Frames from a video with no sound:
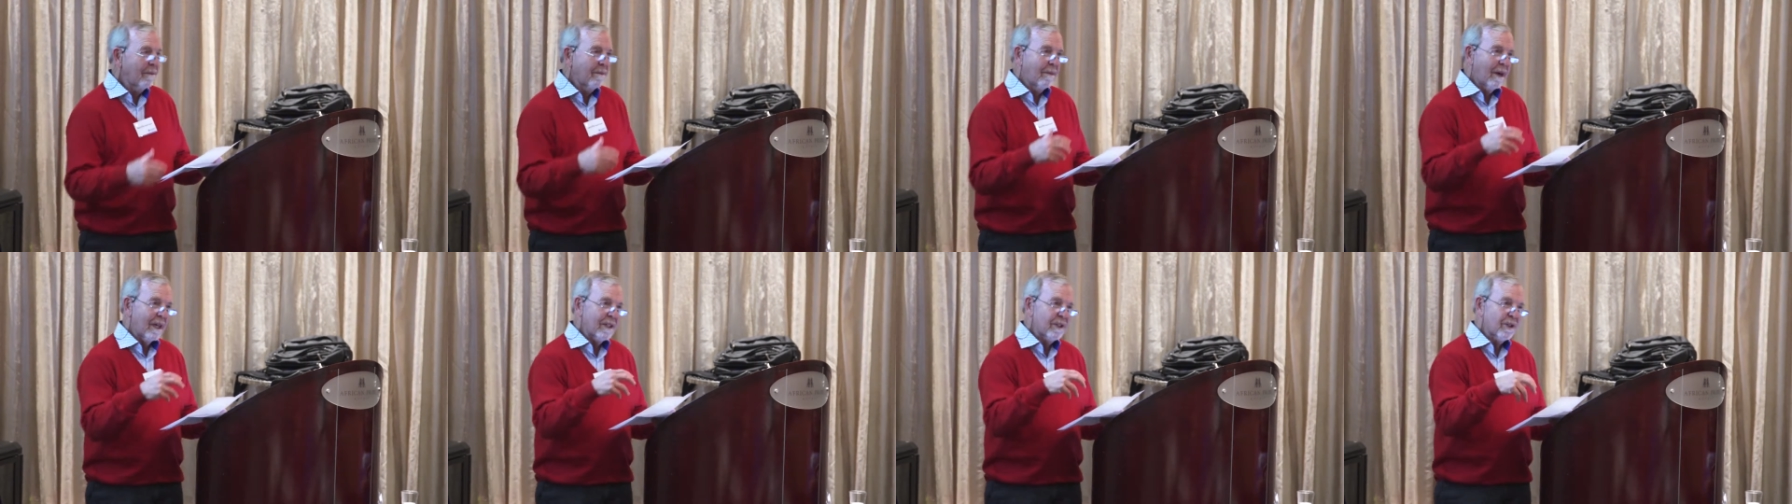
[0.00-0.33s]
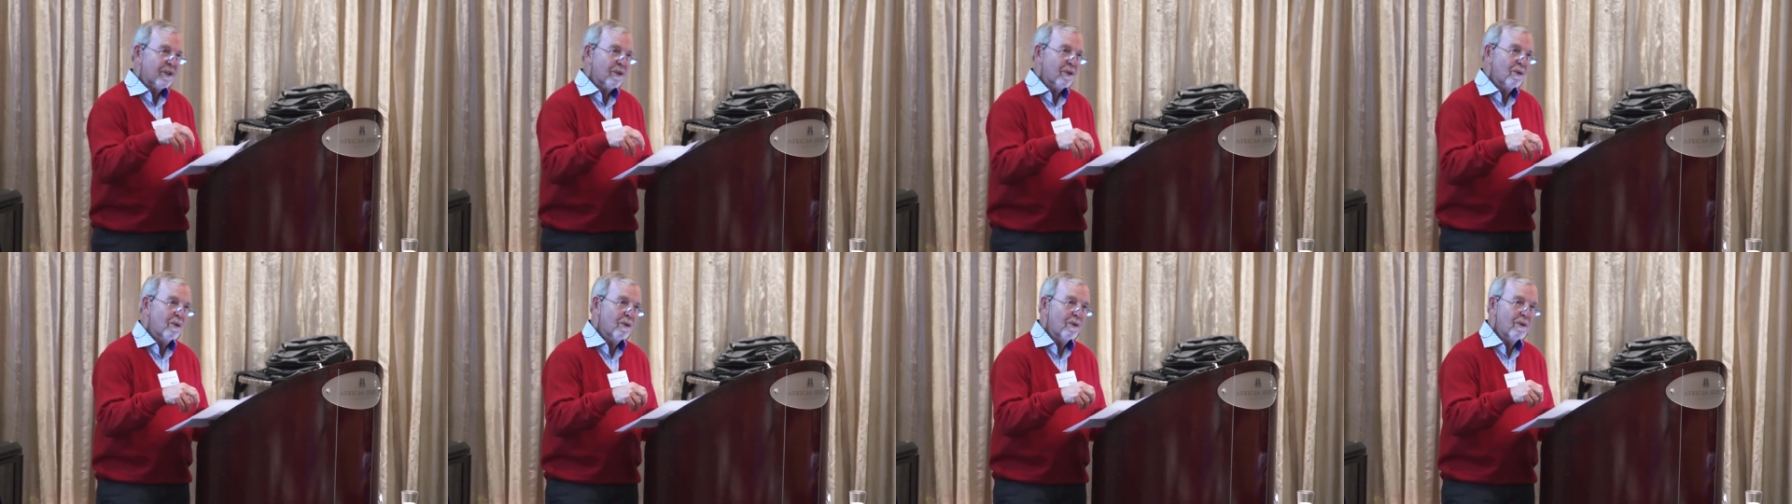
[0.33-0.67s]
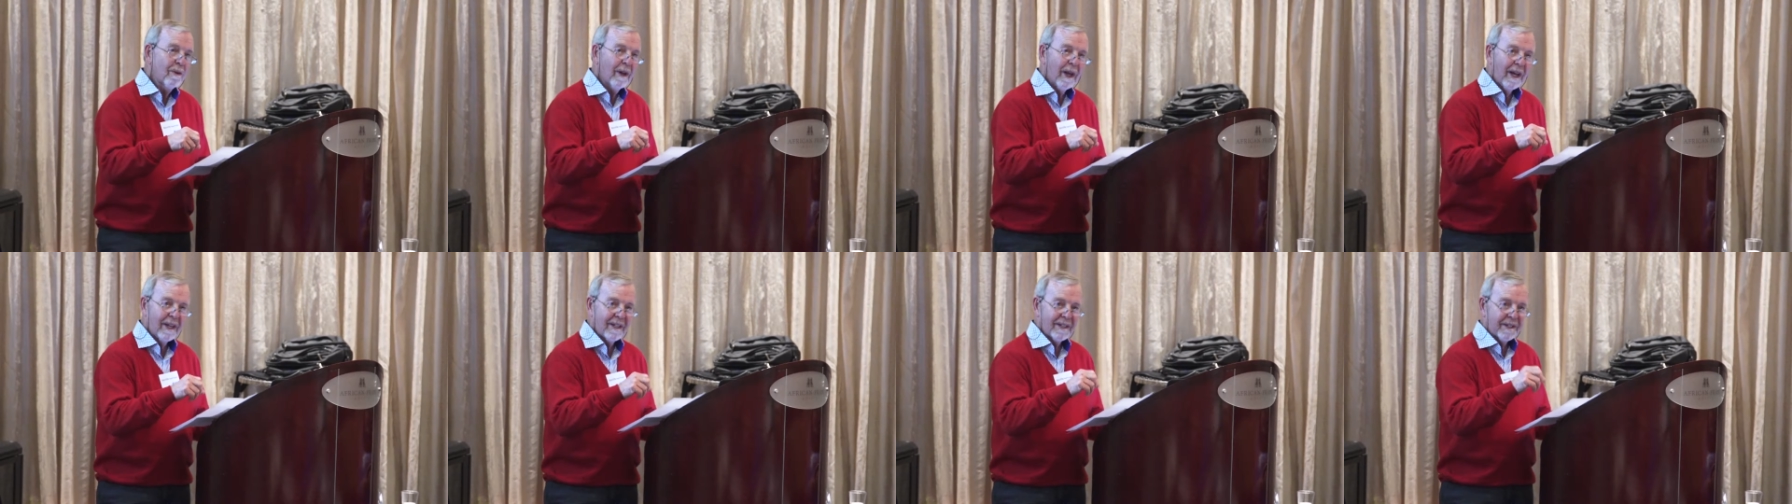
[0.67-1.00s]
My
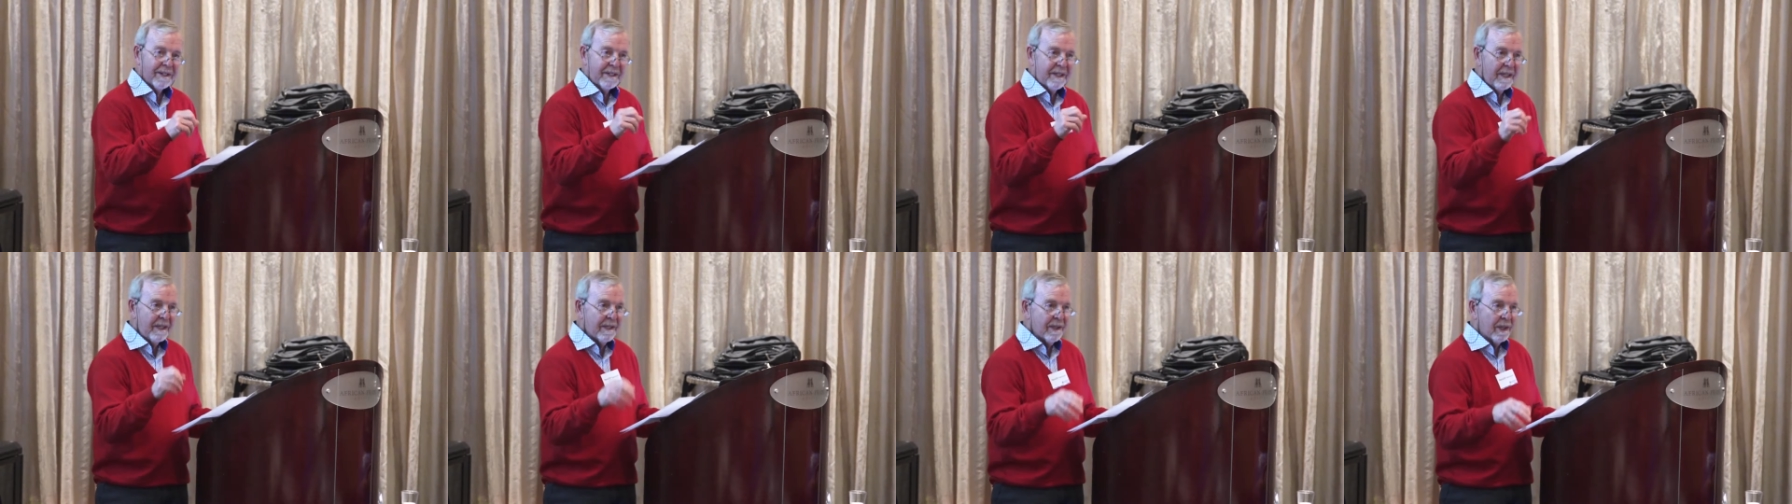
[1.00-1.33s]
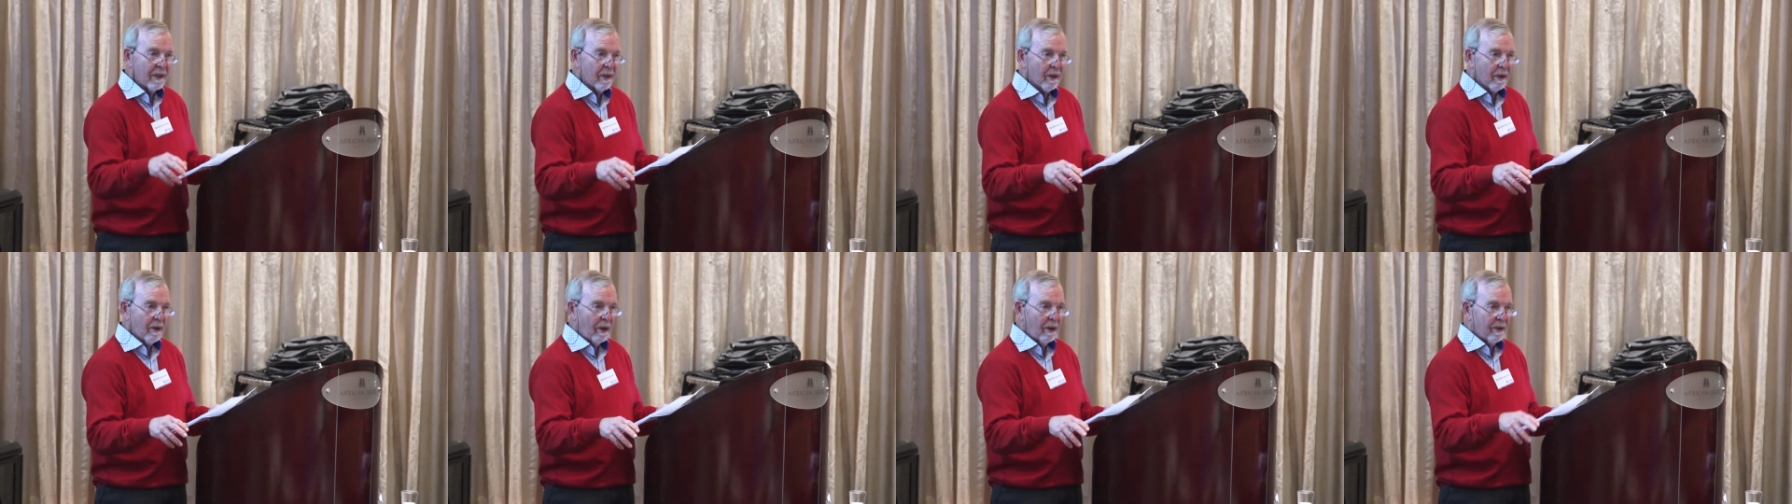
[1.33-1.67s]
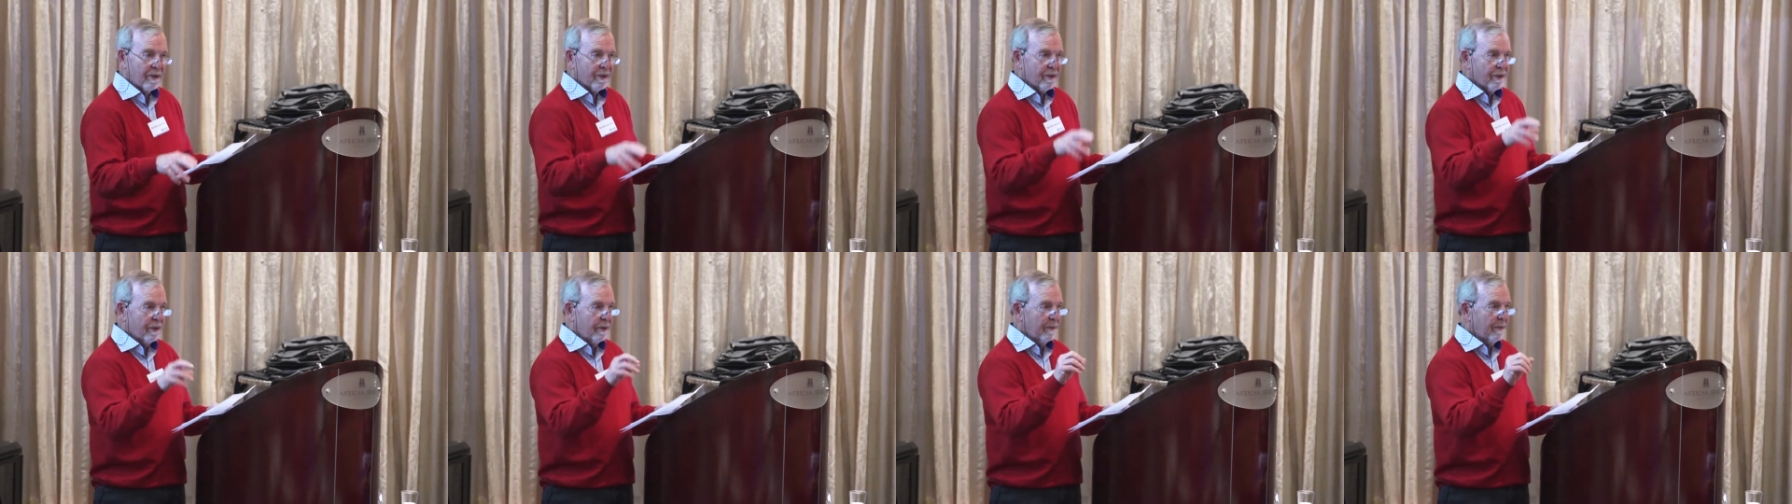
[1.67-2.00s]
school has decent
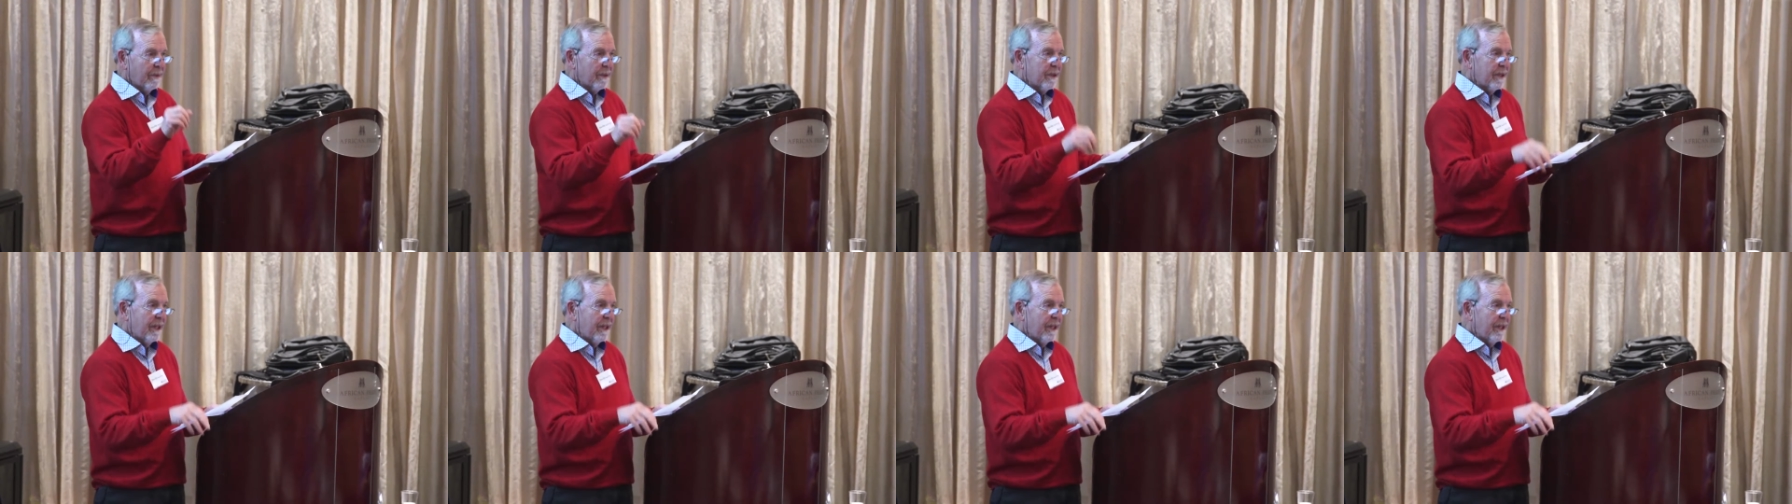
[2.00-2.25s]
classrooms,